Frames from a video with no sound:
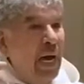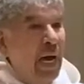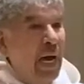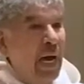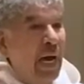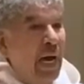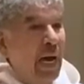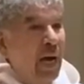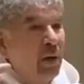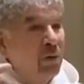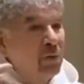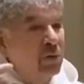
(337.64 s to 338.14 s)

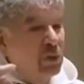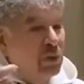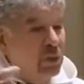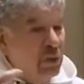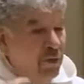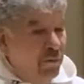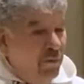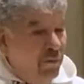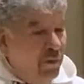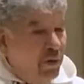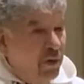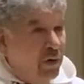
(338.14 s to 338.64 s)
how
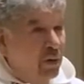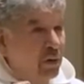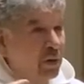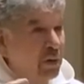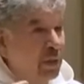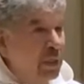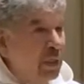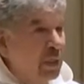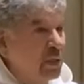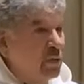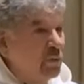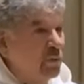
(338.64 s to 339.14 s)

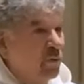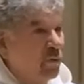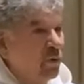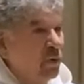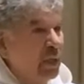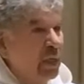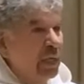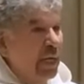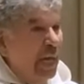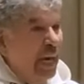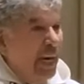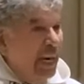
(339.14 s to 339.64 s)
difficult it is for
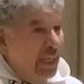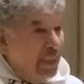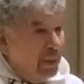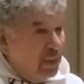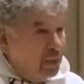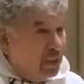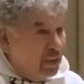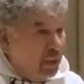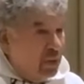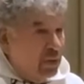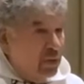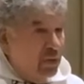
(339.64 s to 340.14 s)
the
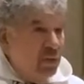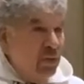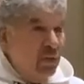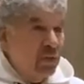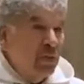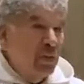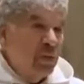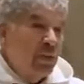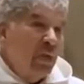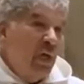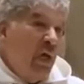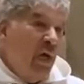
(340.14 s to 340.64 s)

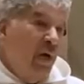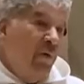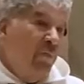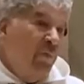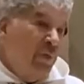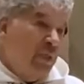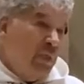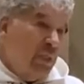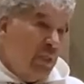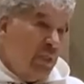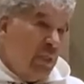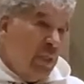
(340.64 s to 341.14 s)
ancestors of
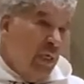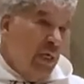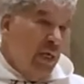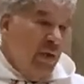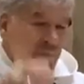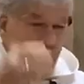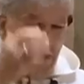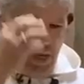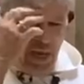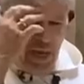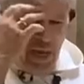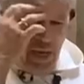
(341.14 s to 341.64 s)
the slaves.